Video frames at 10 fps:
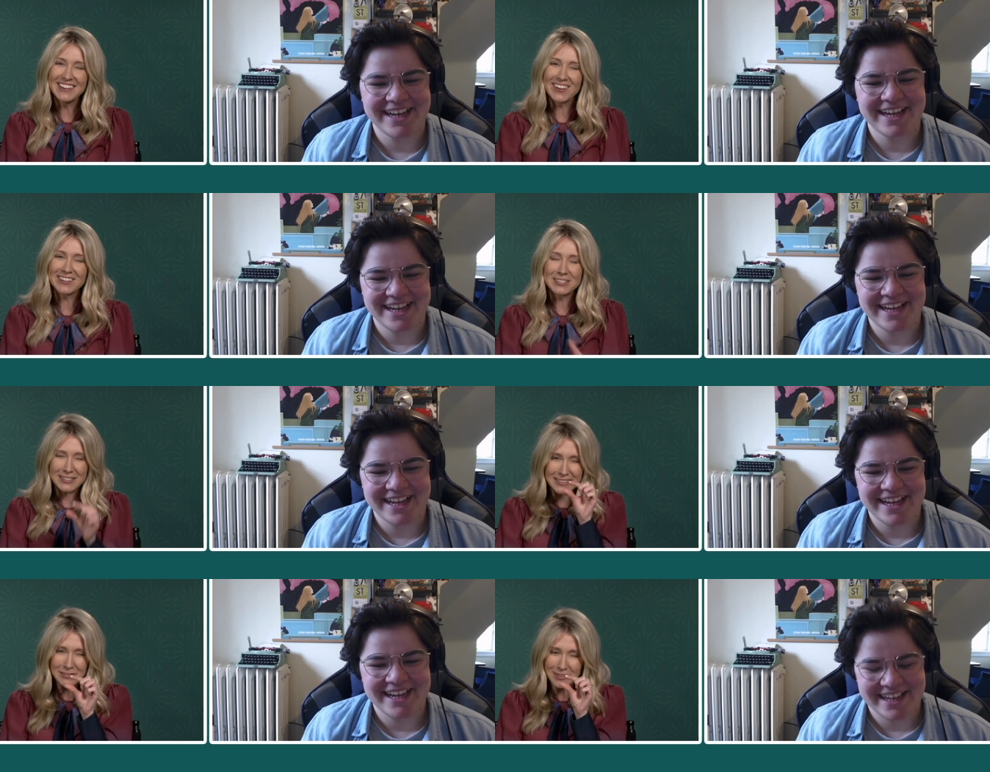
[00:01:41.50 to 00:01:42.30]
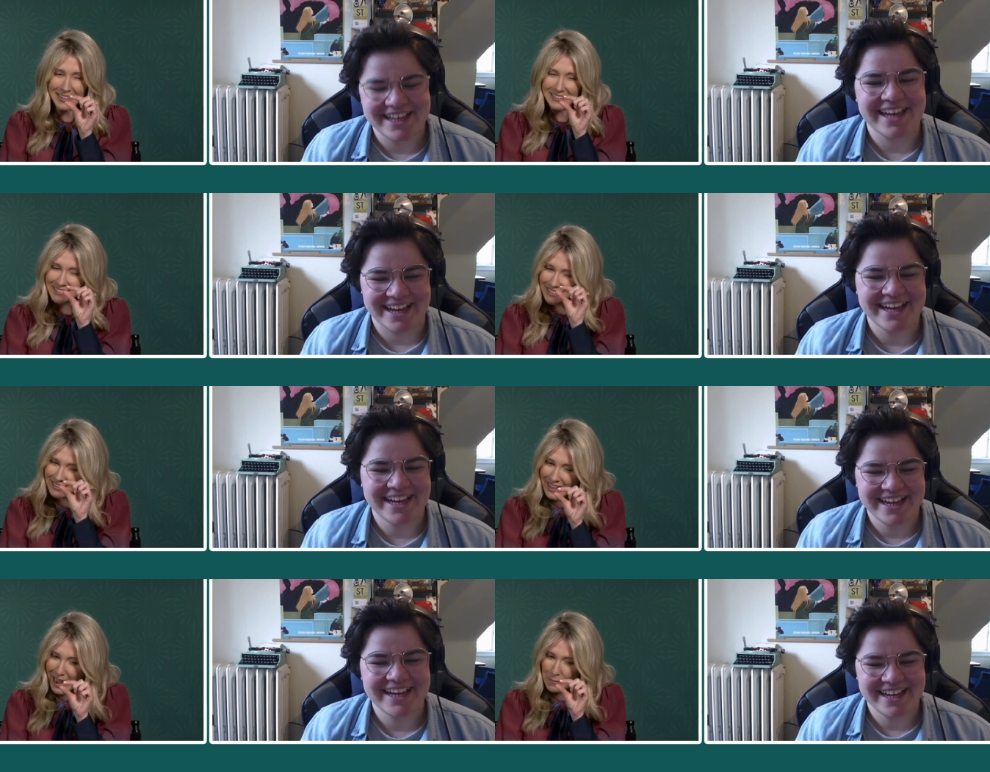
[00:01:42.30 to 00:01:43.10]
Speaker 1: know that she just wanted yeah. just
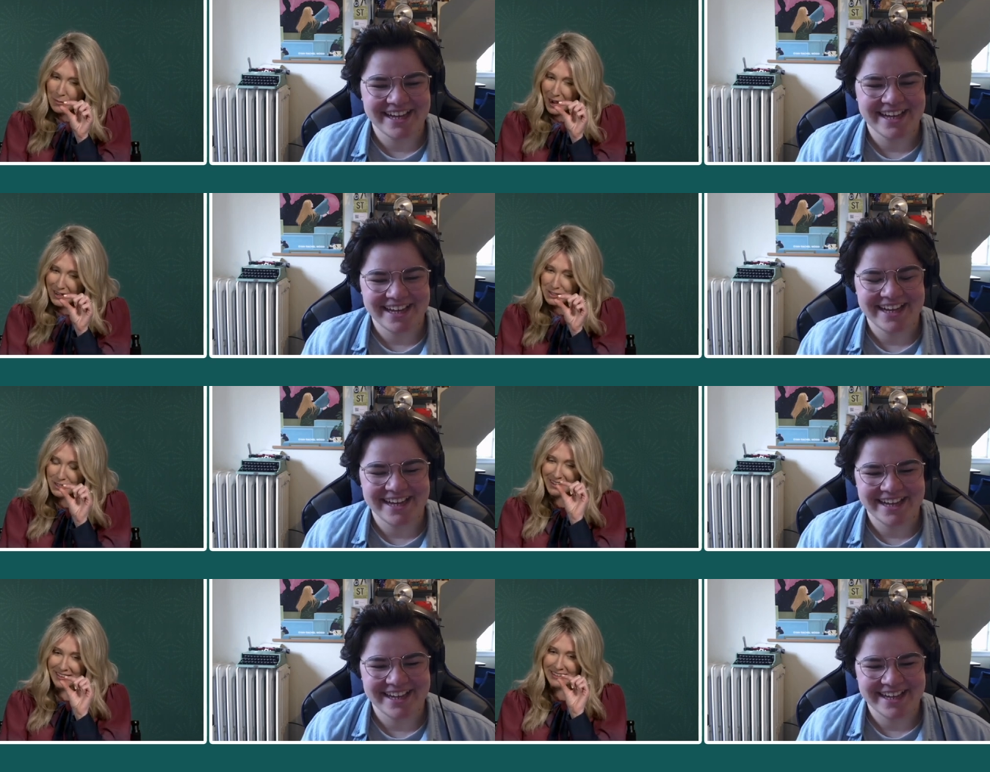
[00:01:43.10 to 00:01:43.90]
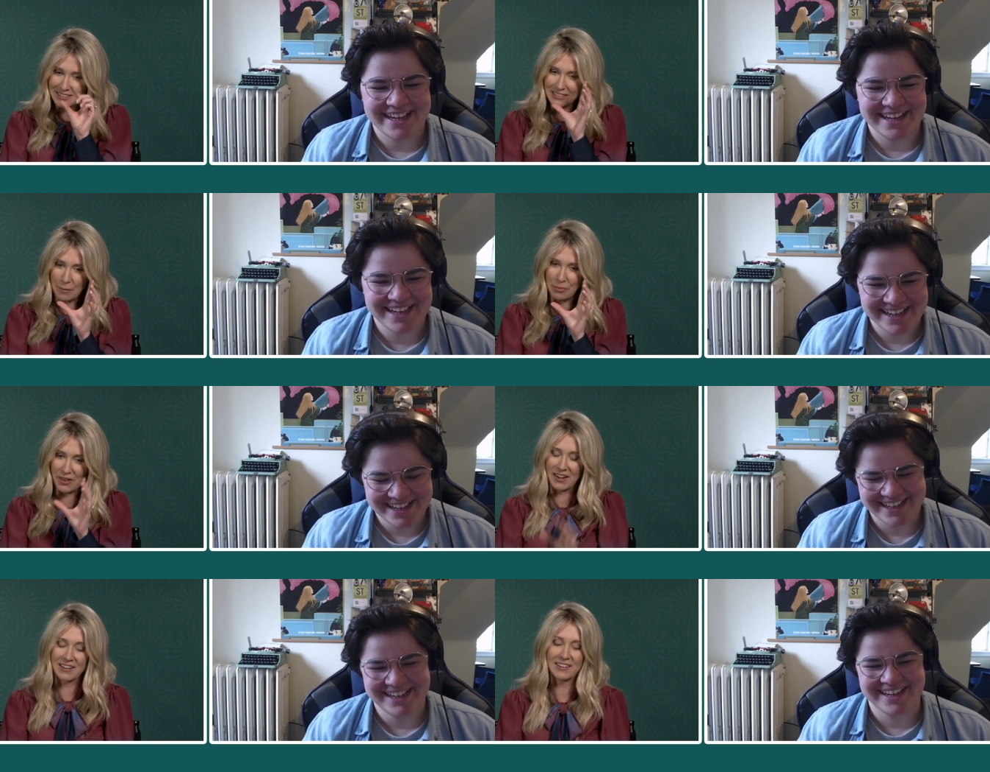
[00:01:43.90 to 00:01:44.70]
that much, like at least
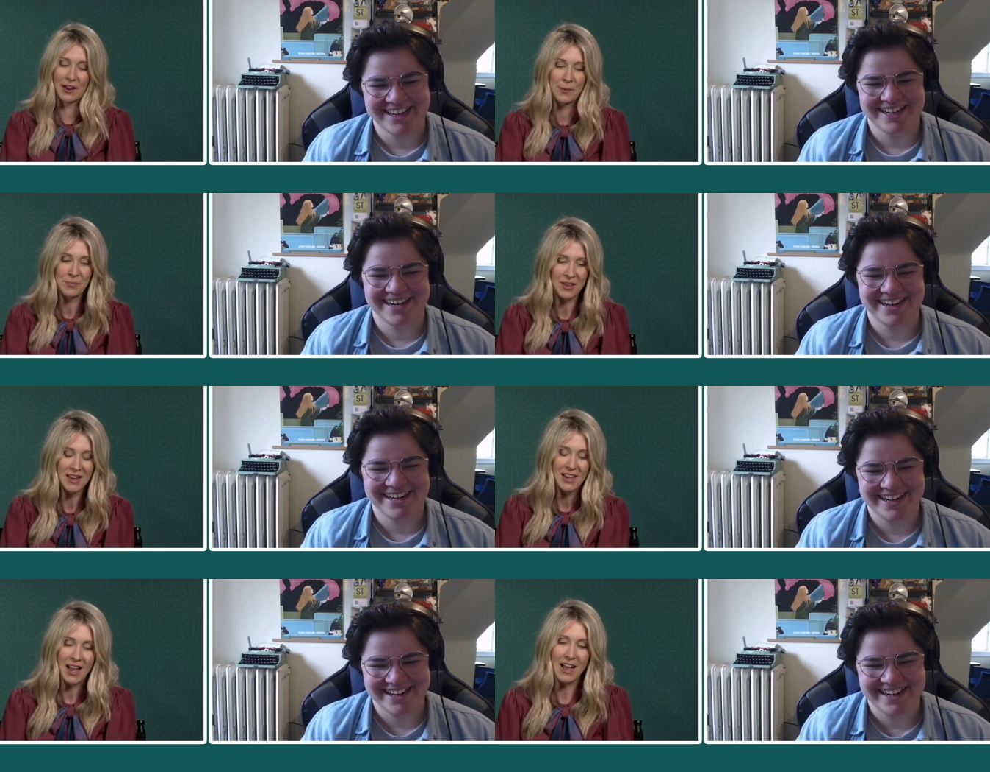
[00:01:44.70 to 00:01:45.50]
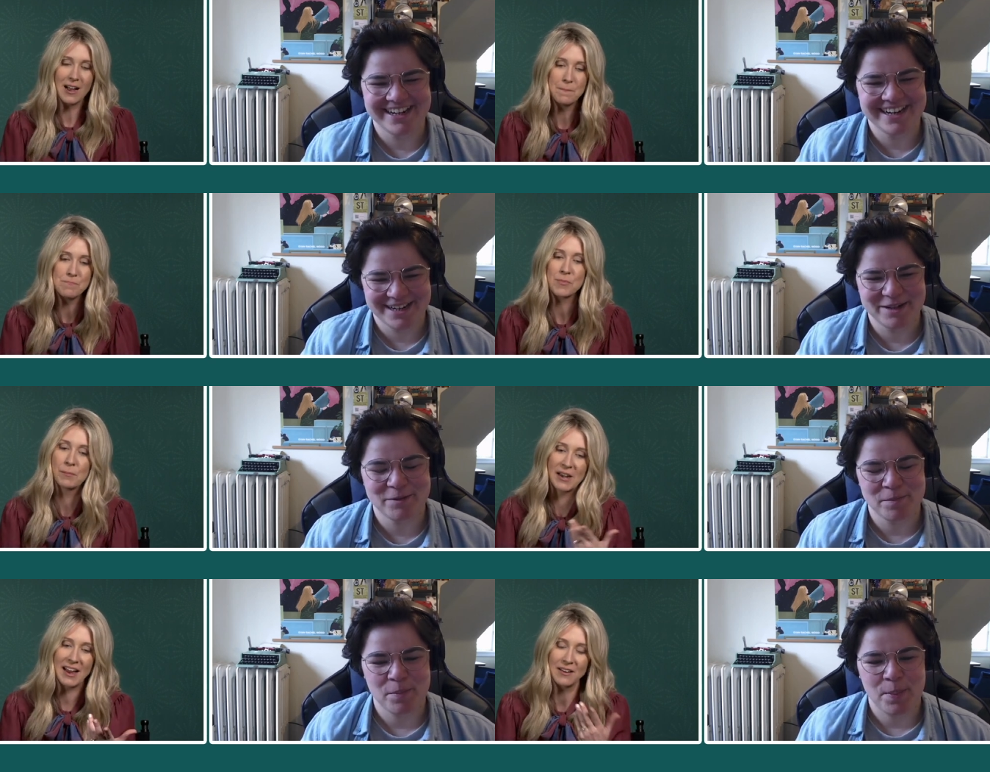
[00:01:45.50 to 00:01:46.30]
something, you know. Um,
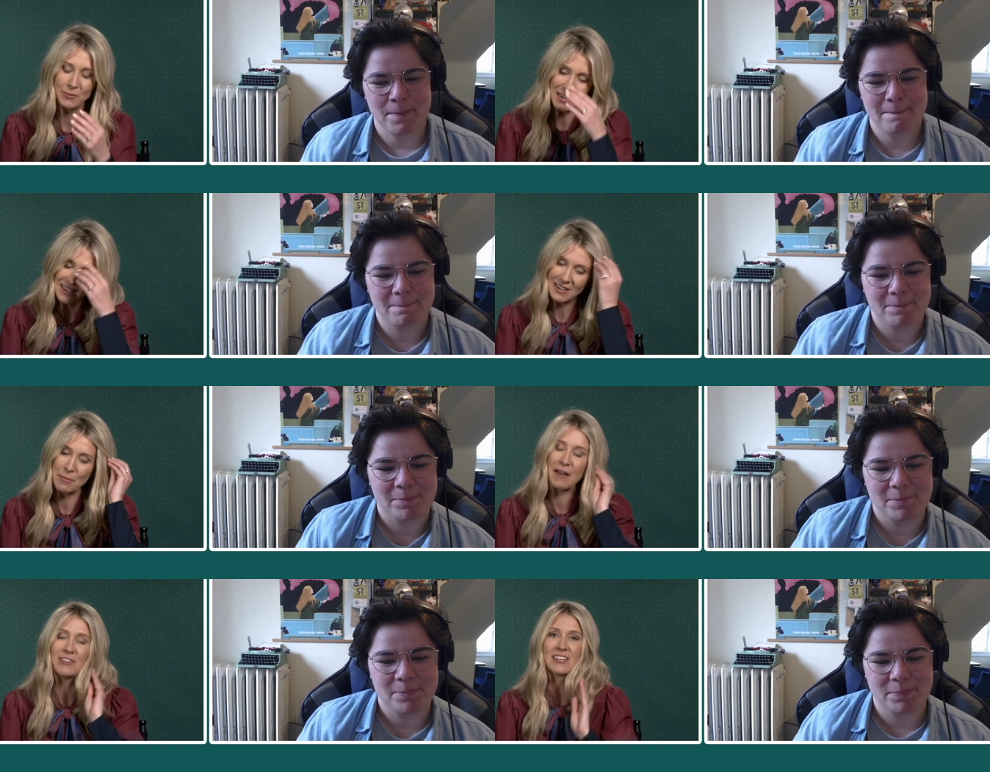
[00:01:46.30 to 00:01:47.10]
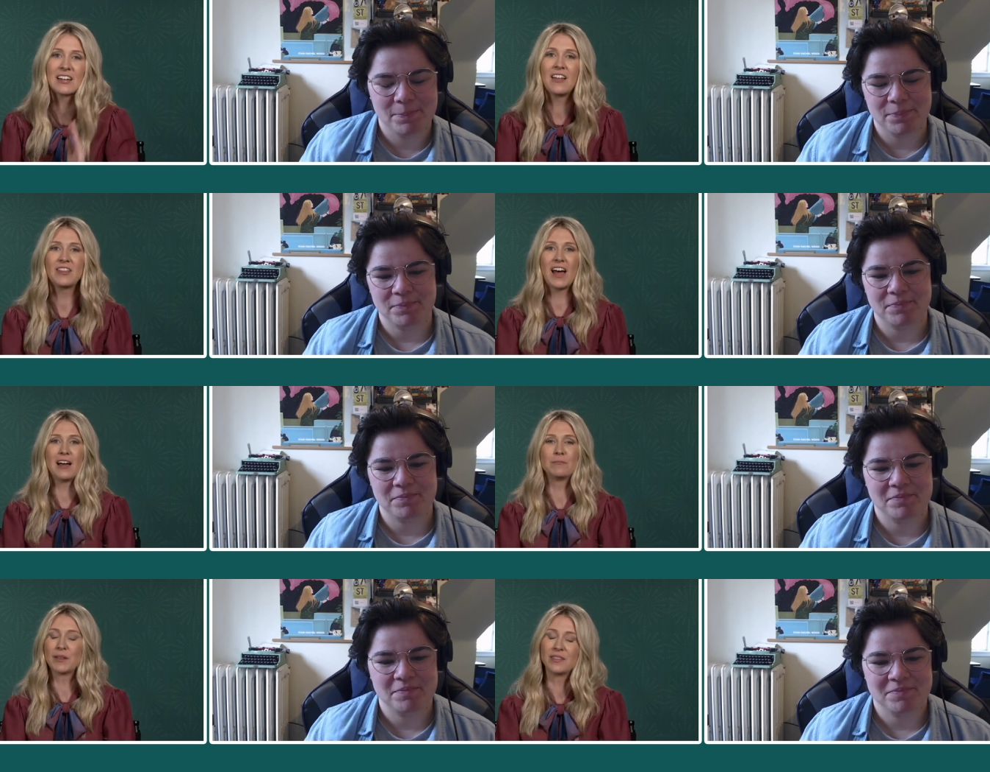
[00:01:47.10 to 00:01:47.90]
but I, we ended up having to cut that.
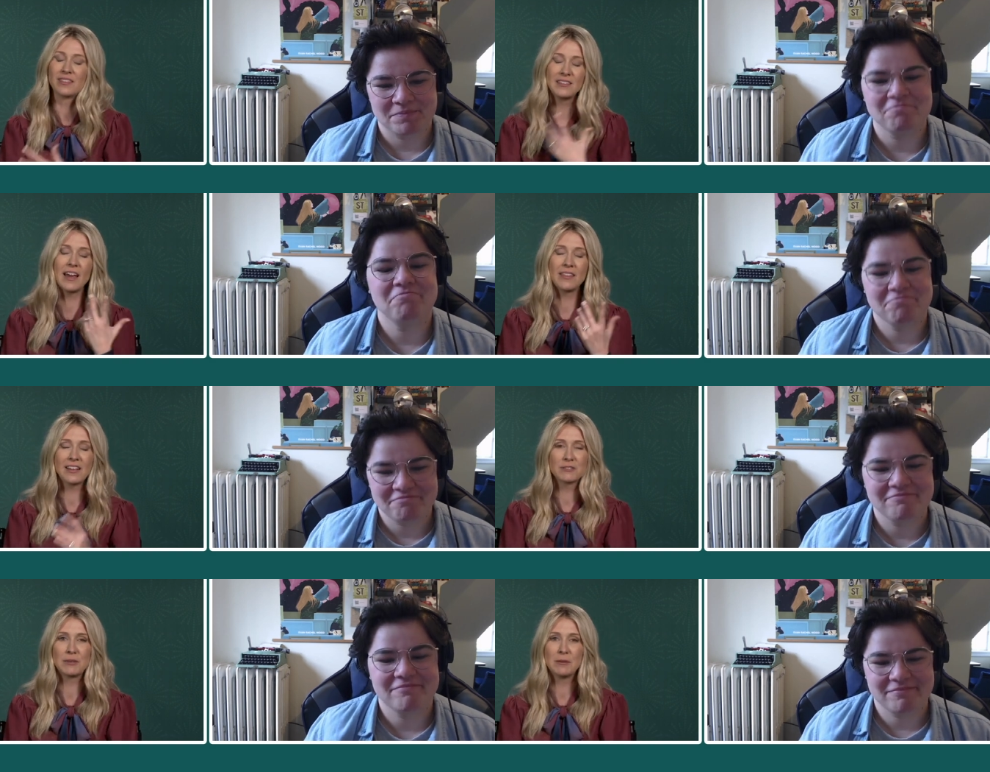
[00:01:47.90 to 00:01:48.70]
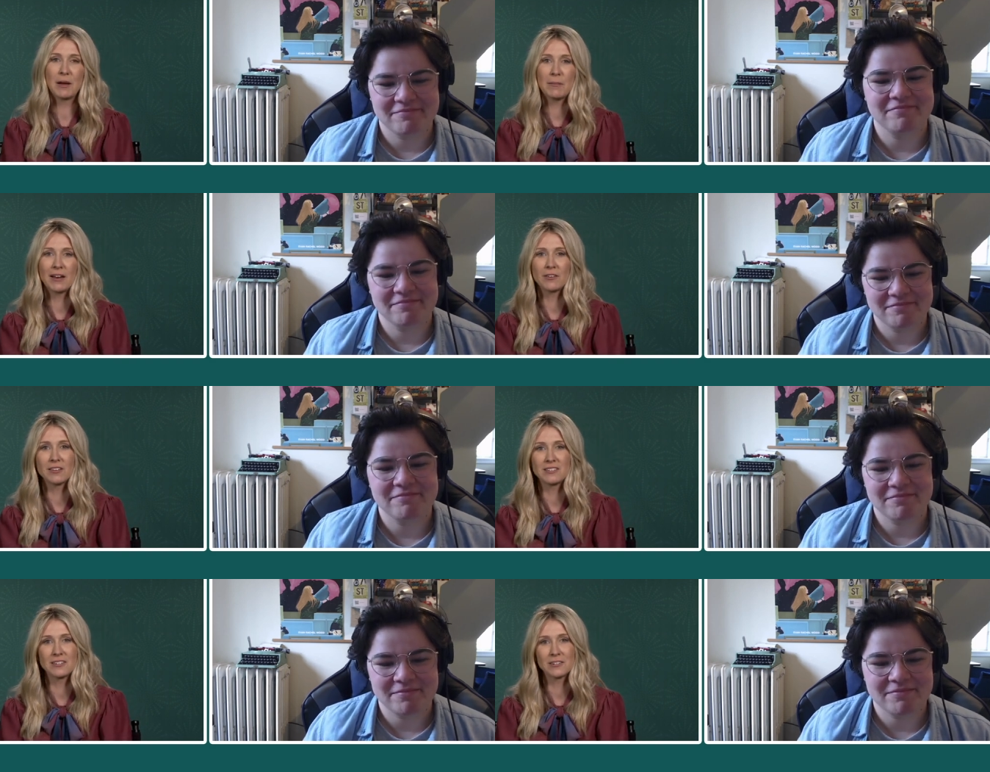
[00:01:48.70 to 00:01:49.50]
But yeah, that's been in my mind all
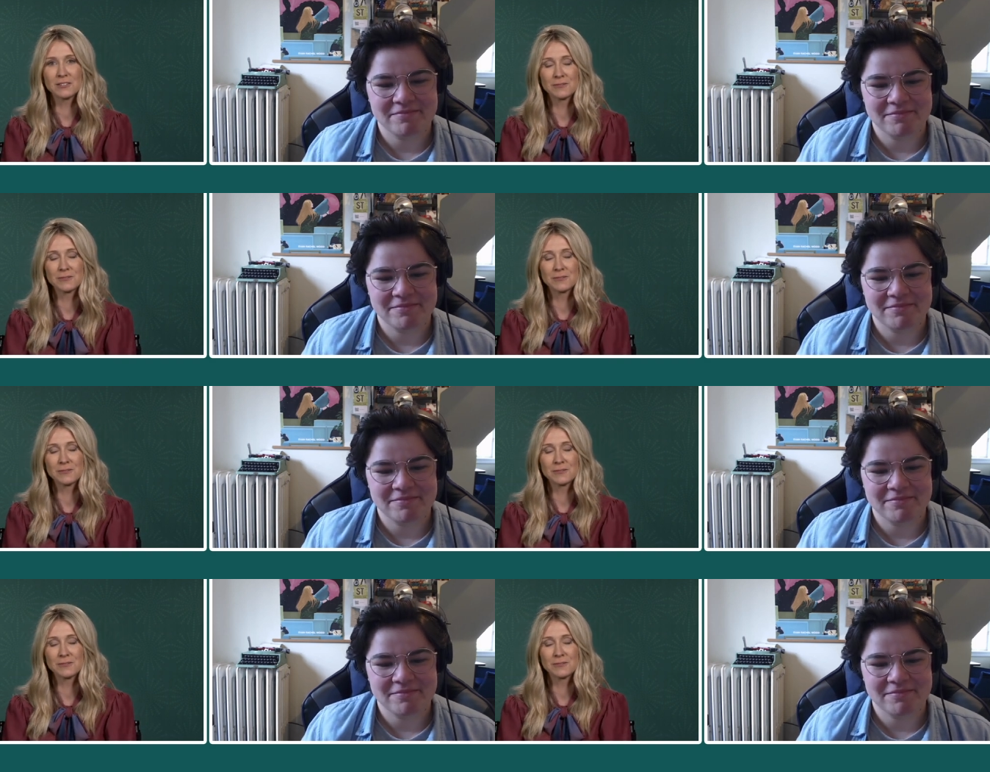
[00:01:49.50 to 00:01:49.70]
these years.